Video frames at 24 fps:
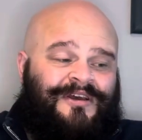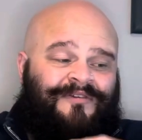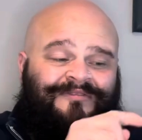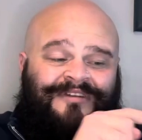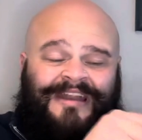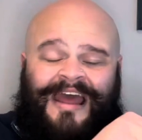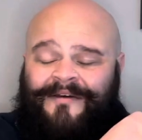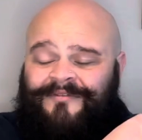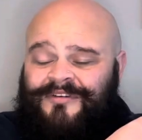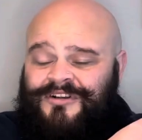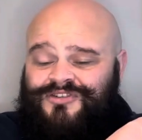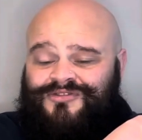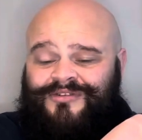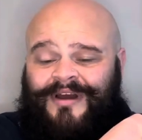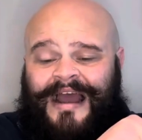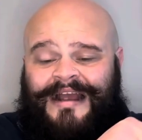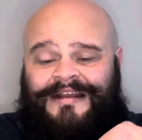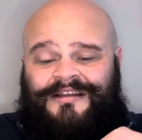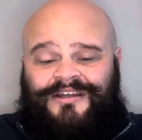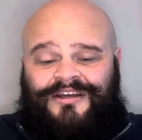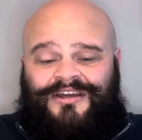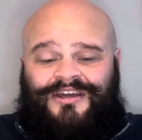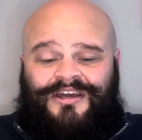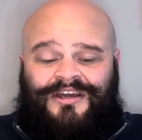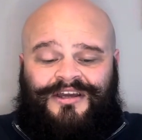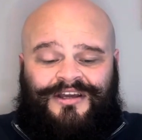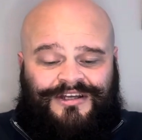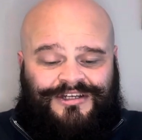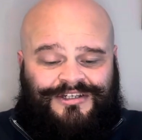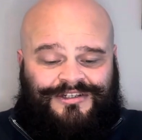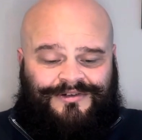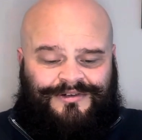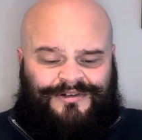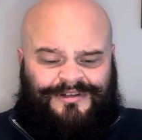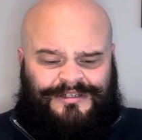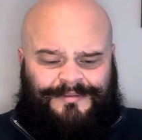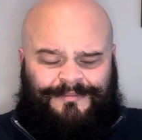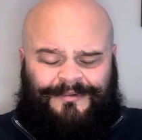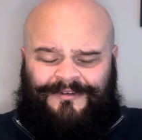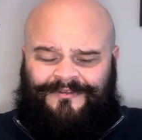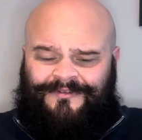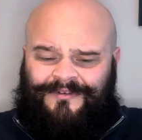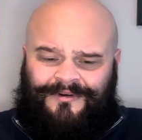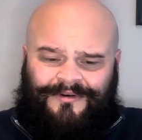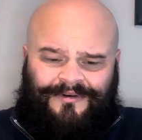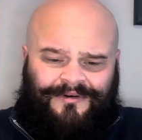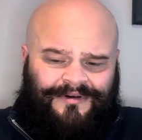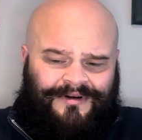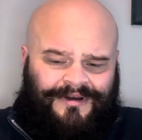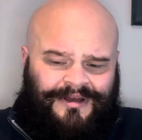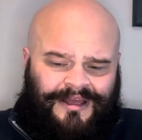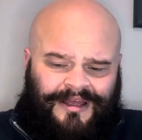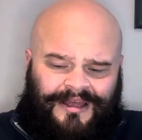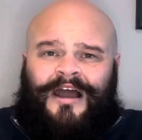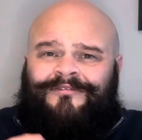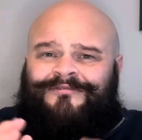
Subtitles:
I've never tried the Kershaws before.